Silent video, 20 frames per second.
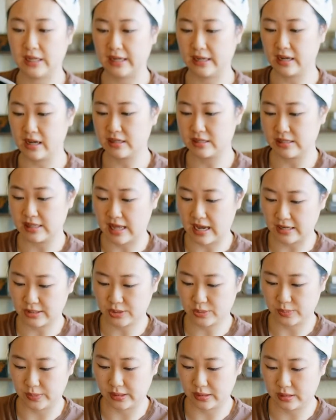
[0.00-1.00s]
I got it
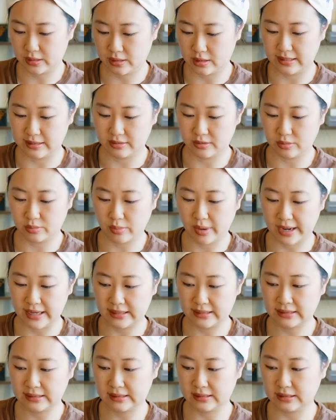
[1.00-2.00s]
last week, and the
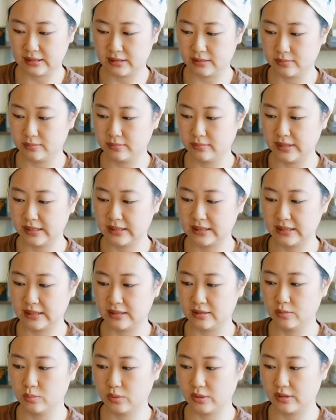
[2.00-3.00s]
rice is mixed
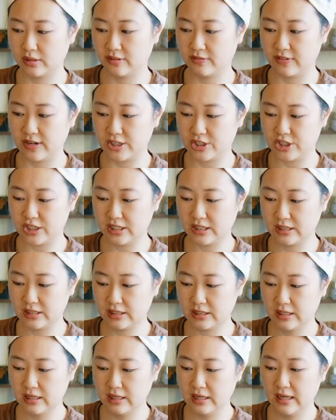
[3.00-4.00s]
in with the
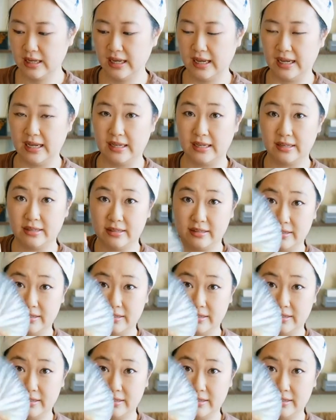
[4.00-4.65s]
veggies, and